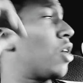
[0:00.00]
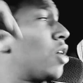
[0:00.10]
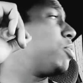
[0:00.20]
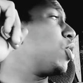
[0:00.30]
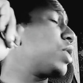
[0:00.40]
It's
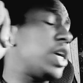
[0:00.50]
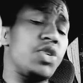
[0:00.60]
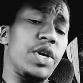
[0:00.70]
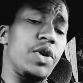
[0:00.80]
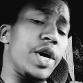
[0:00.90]
your boy
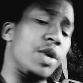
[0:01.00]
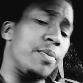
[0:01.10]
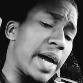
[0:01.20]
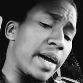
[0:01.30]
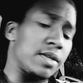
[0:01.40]
Desert Eagle here,
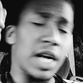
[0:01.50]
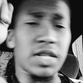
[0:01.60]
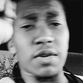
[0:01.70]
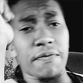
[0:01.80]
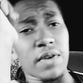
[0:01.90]
man. Shout out
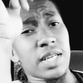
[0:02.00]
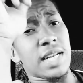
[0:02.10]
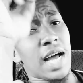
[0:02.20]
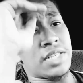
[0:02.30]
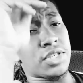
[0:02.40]
to the Philly Knights.